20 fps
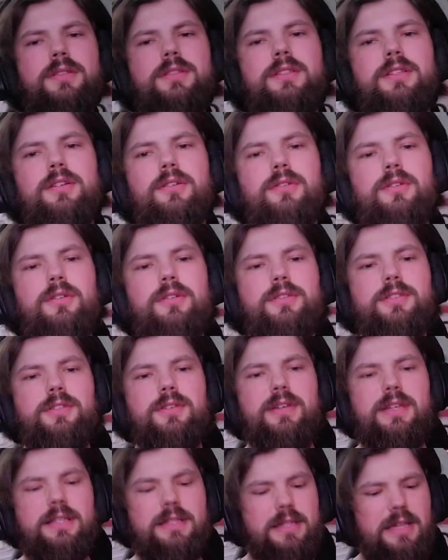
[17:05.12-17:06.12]
So it
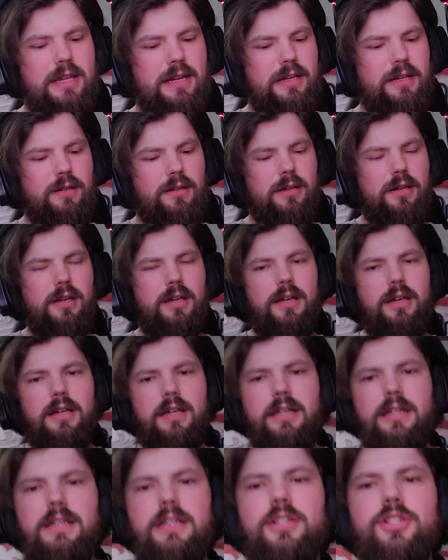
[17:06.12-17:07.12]
also has that
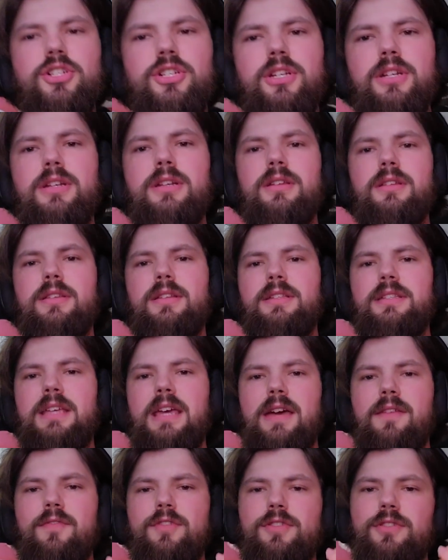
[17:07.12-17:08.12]
ignition, the
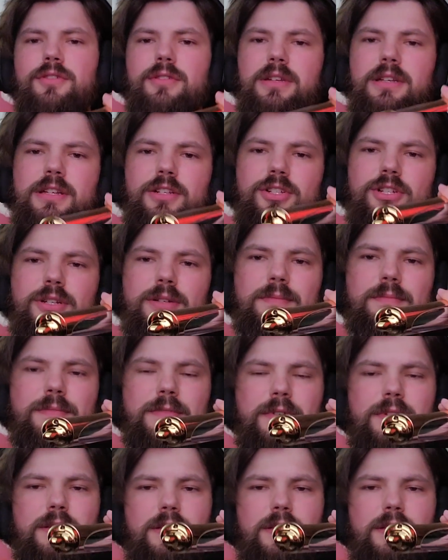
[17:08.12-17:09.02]
scavenger ignition.